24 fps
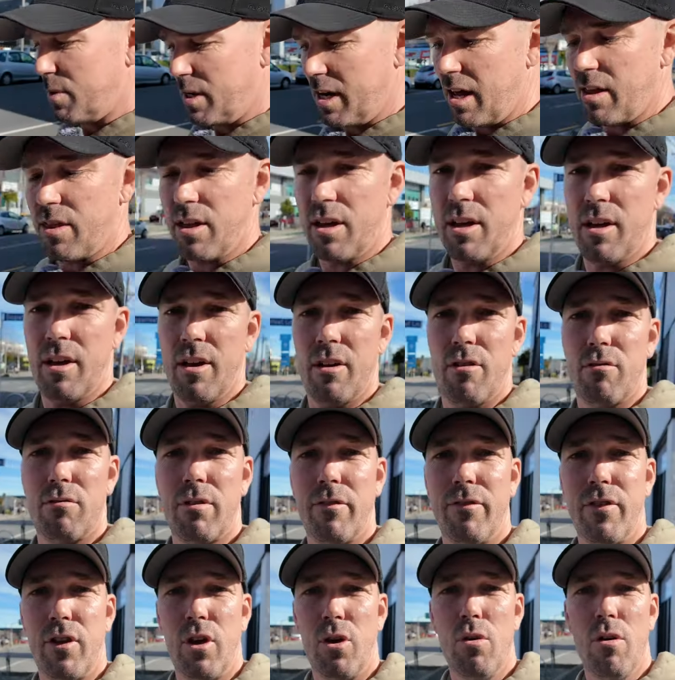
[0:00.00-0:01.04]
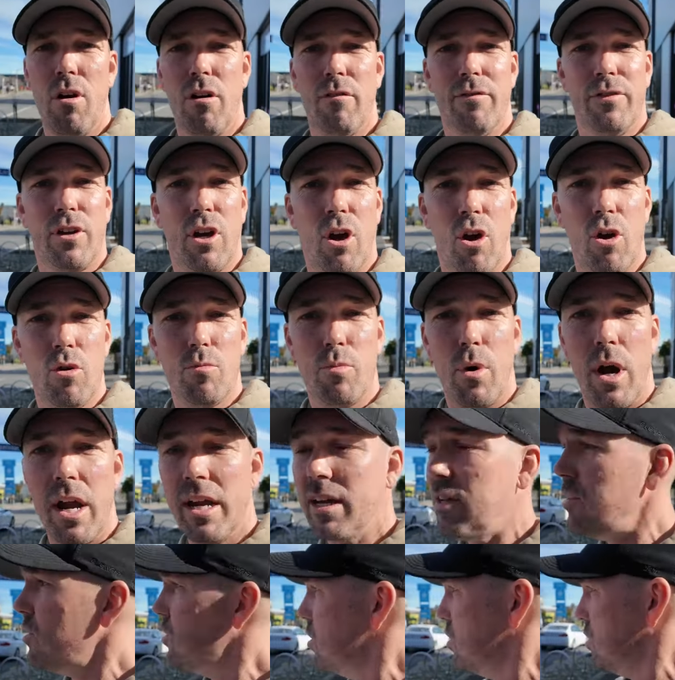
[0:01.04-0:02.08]
from another review of Code
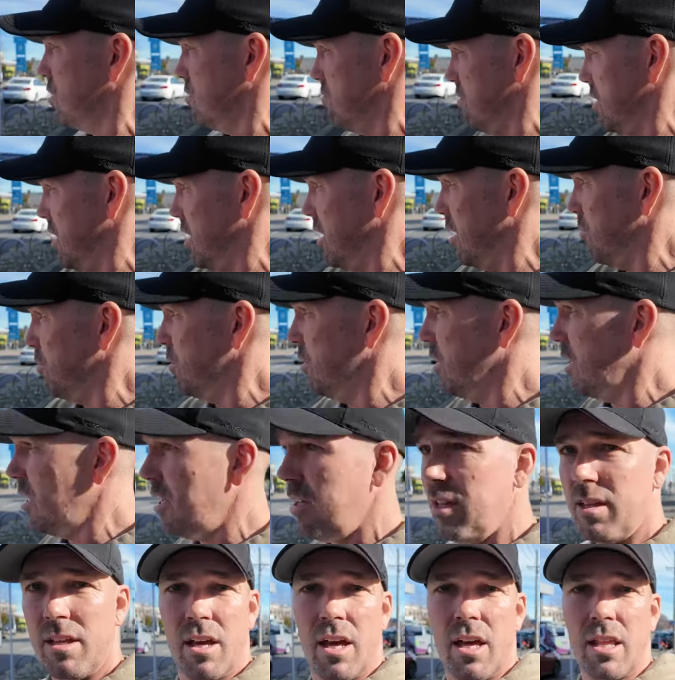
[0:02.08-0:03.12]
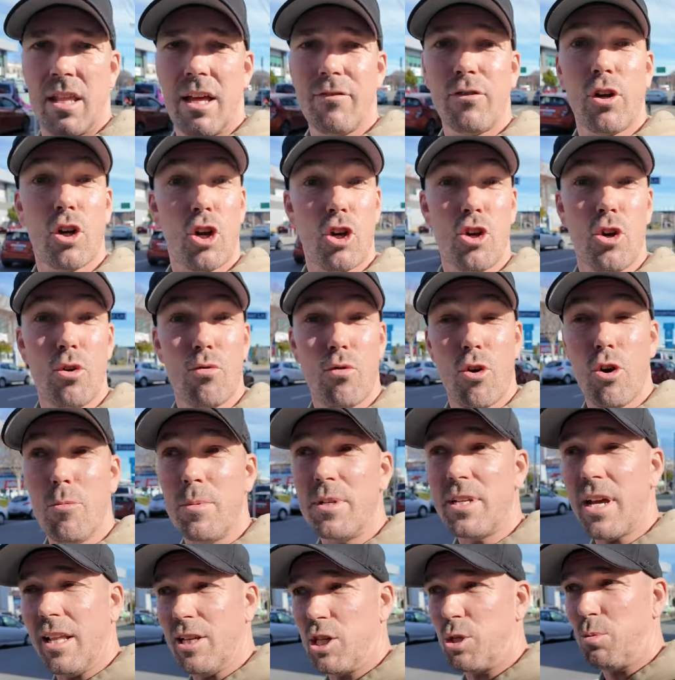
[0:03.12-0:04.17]
Breakers just around up in there. They've got a new room,
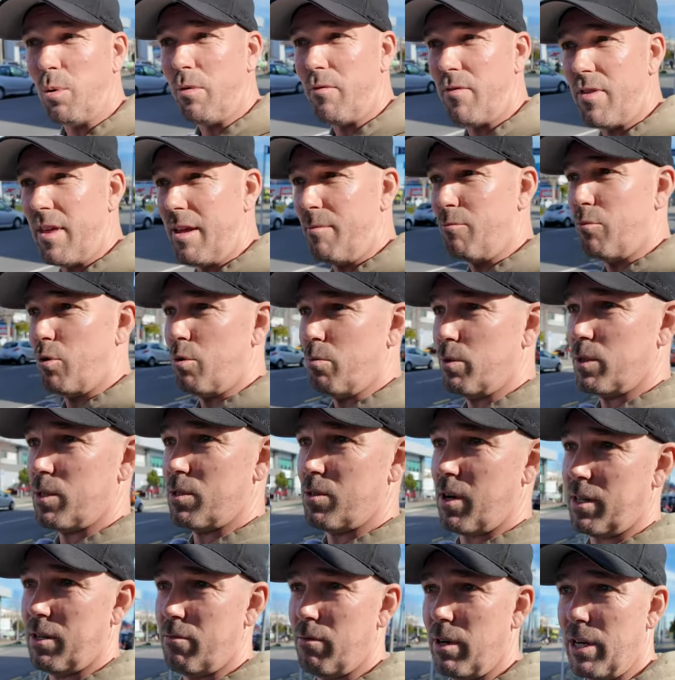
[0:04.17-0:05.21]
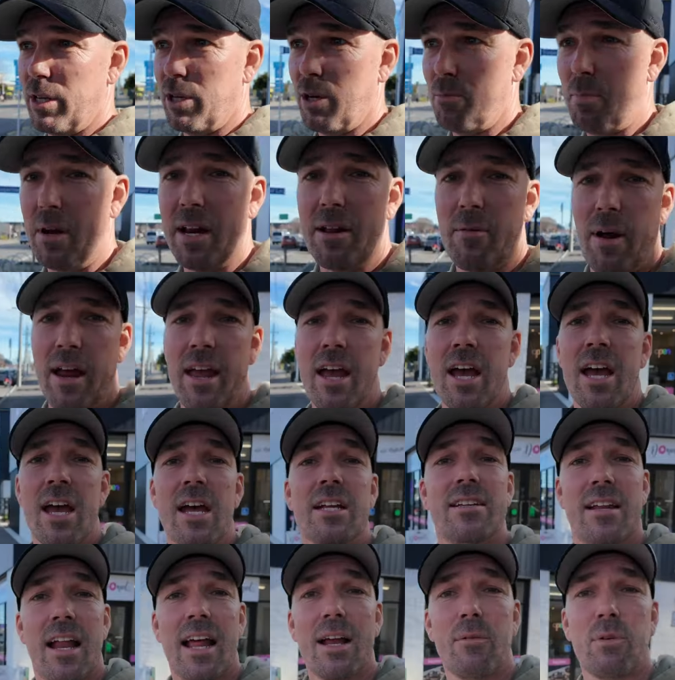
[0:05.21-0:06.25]
a Taylor Swift theme room, which is actually really good. But anyway,
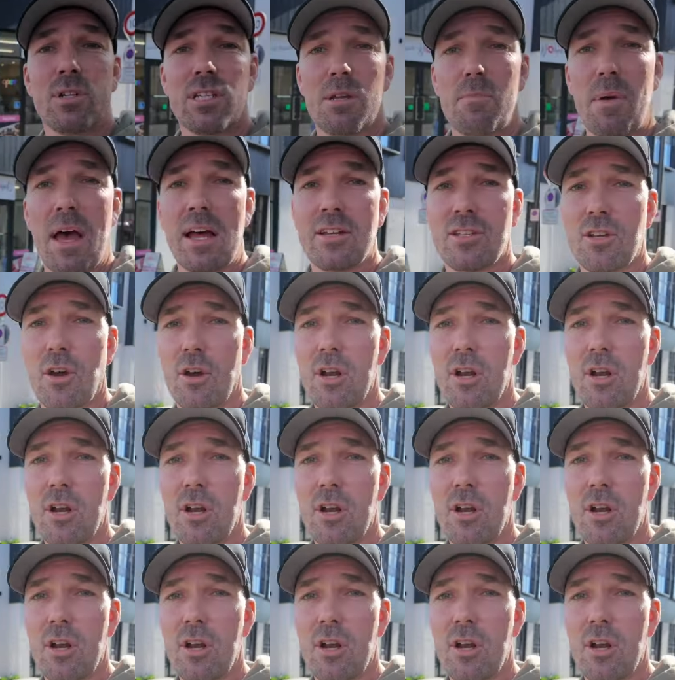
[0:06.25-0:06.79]
today was about